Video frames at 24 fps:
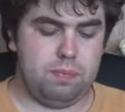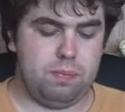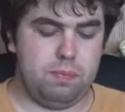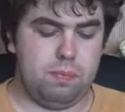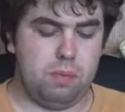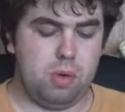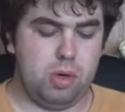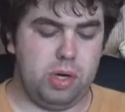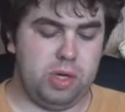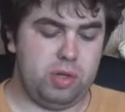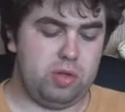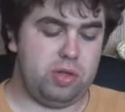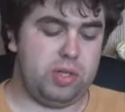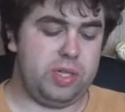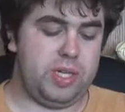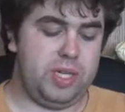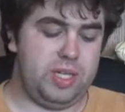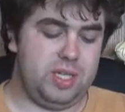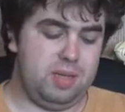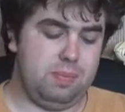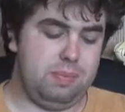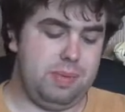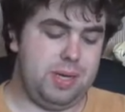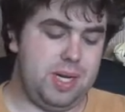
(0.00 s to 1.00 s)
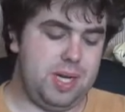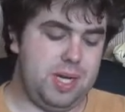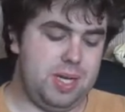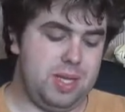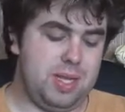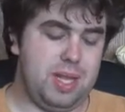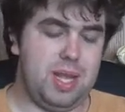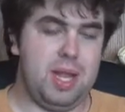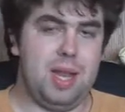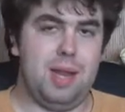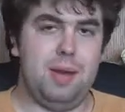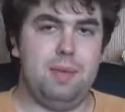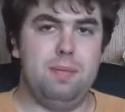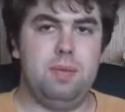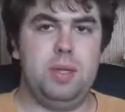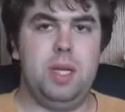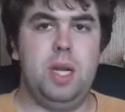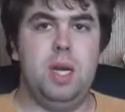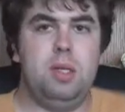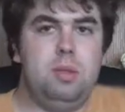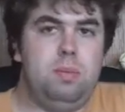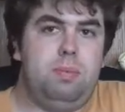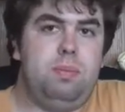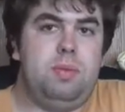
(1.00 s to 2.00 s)
more interesting to me than,
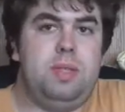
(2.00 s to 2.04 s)
you know,